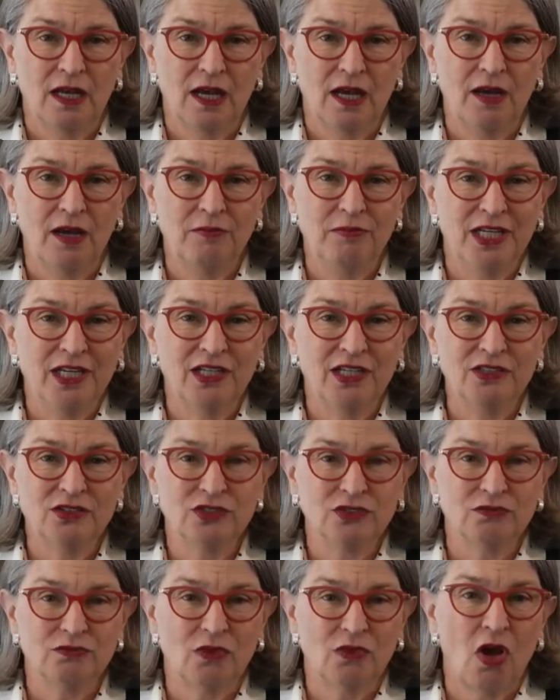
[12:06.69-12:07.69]
uh,
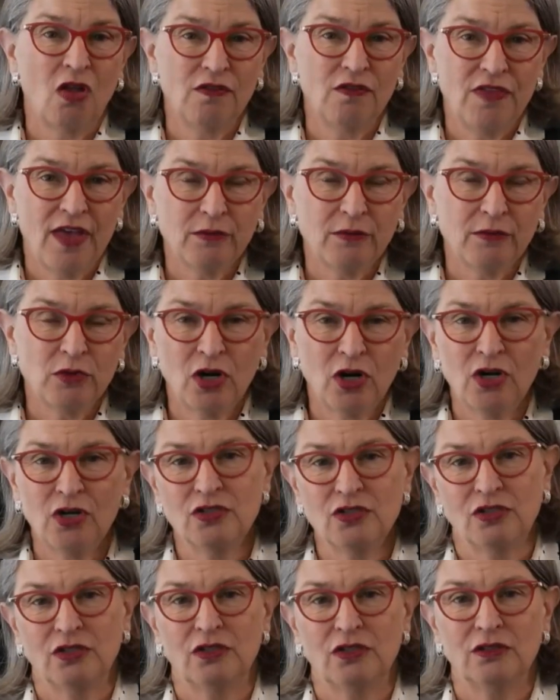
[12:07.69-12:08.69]
because all of that
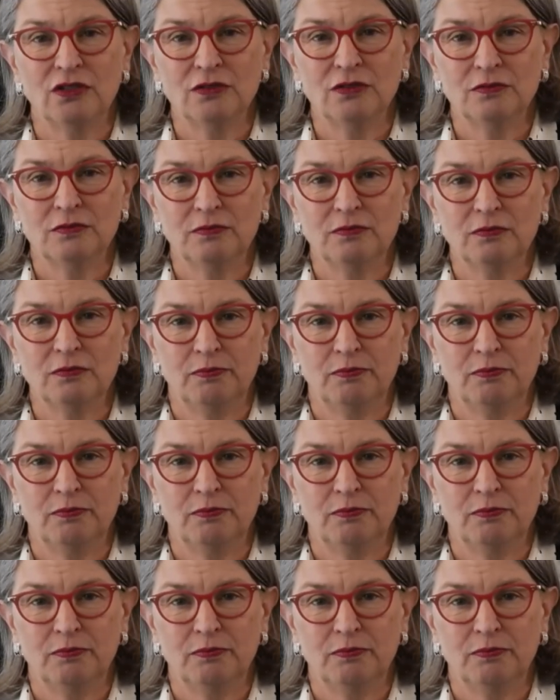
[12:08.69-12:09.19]
rehearsal,